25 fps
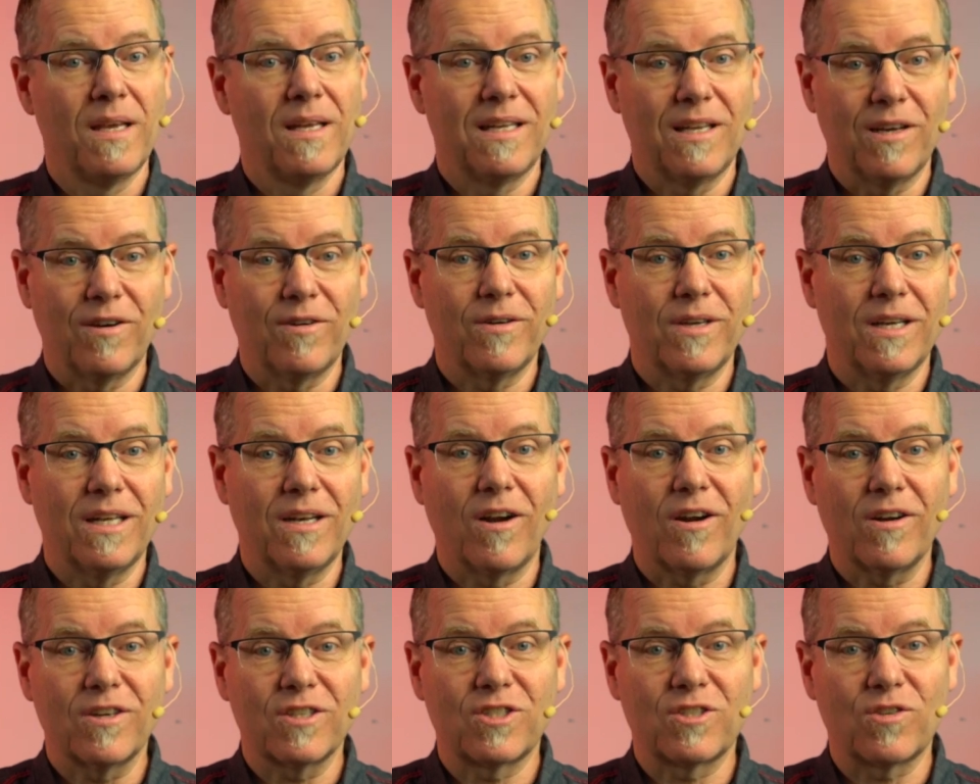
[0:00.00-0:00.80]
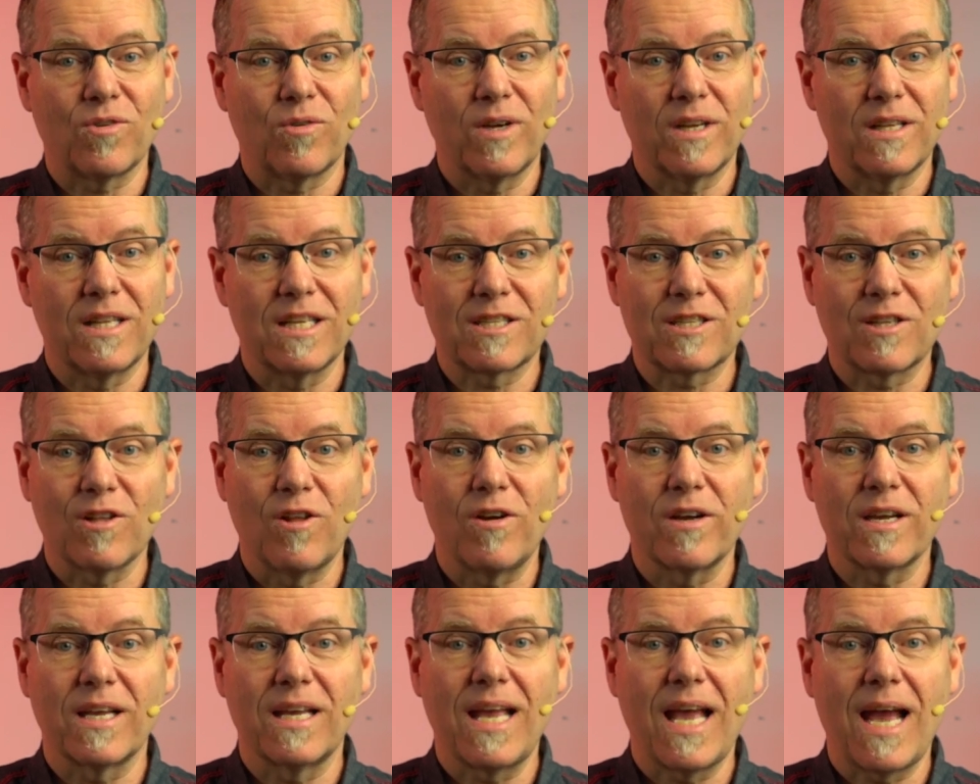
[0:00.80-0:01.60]
Now, in our story, this
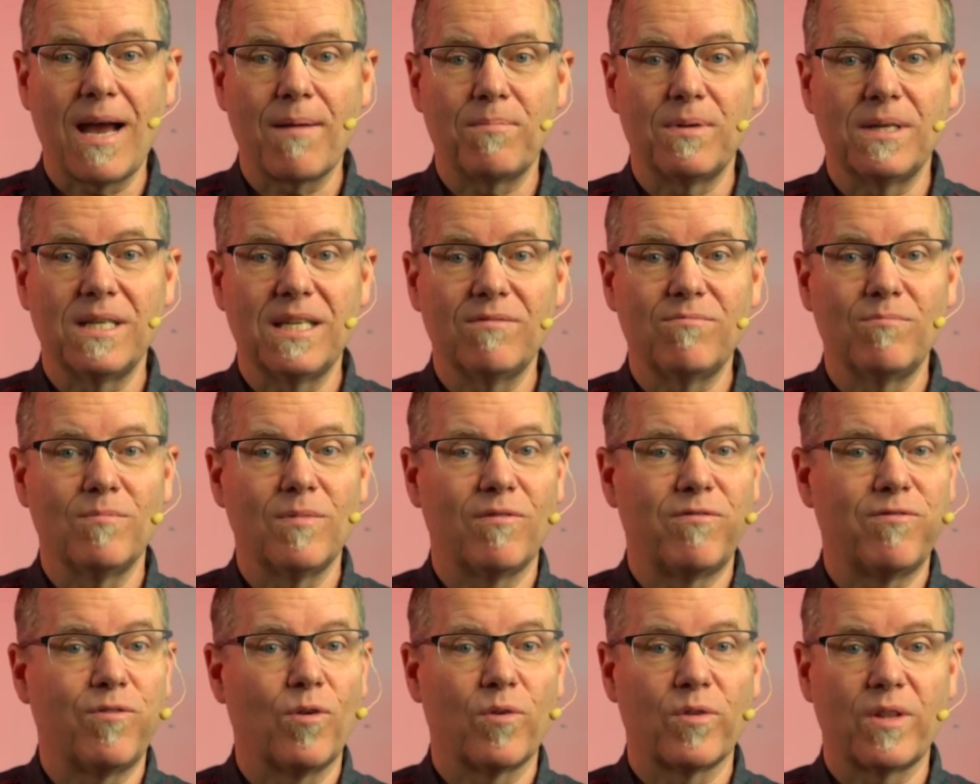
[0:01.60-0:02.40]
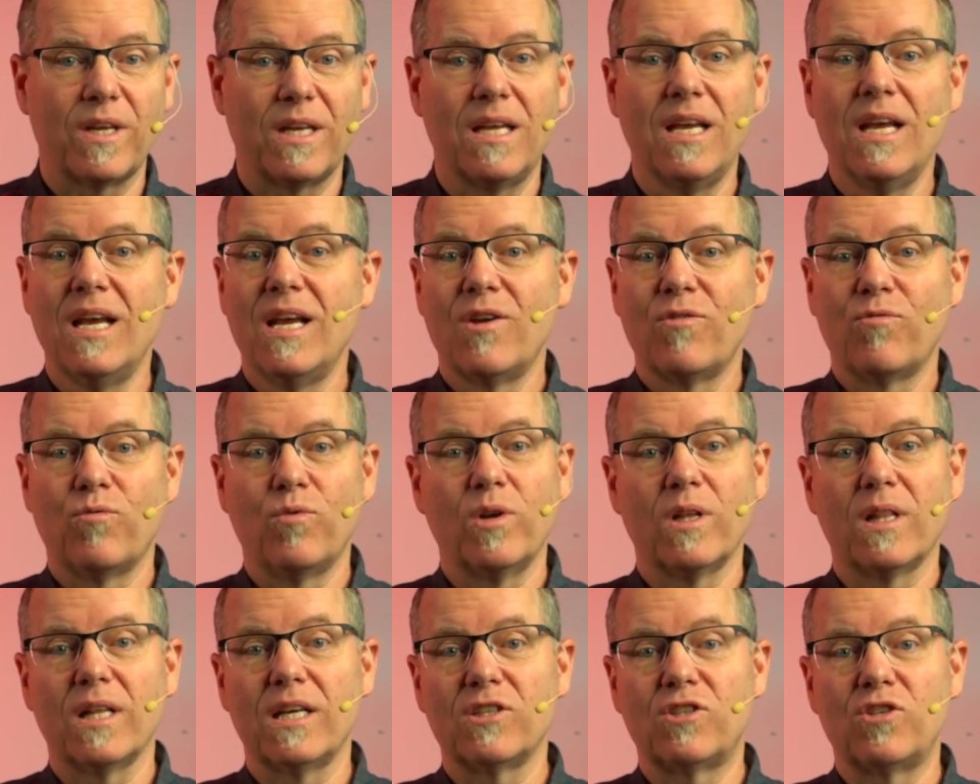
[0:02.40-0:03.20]
longing happened even before they
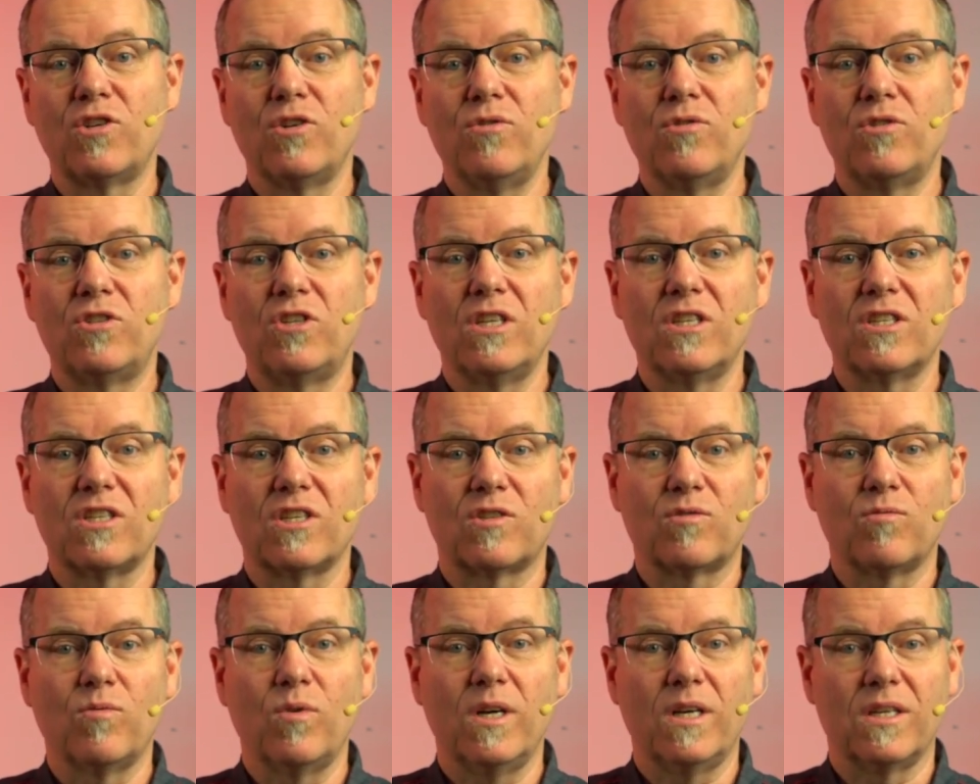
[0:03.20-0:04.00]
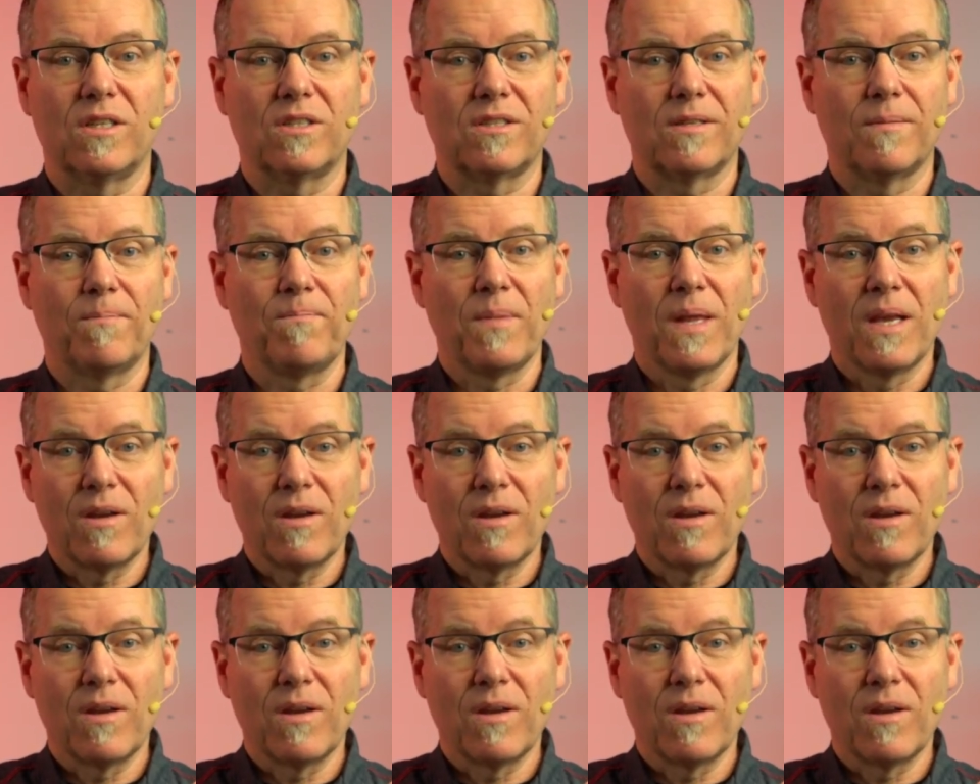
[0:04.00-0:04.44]
realized who Jesus was.